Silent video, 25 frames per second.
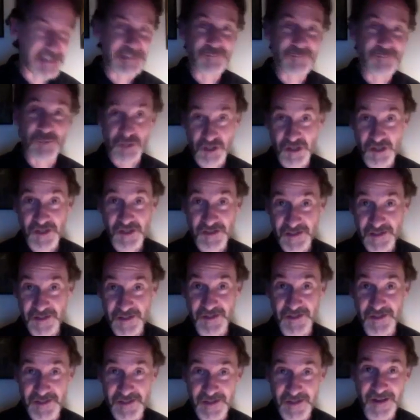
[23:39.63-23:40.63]
which also
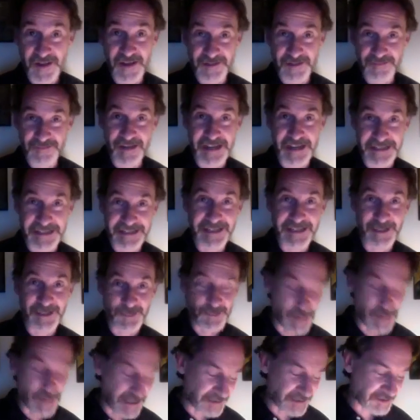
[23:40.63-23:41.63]
starred Raquel
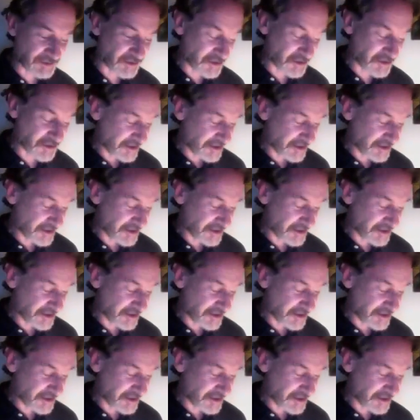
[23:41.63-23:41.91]
Welch.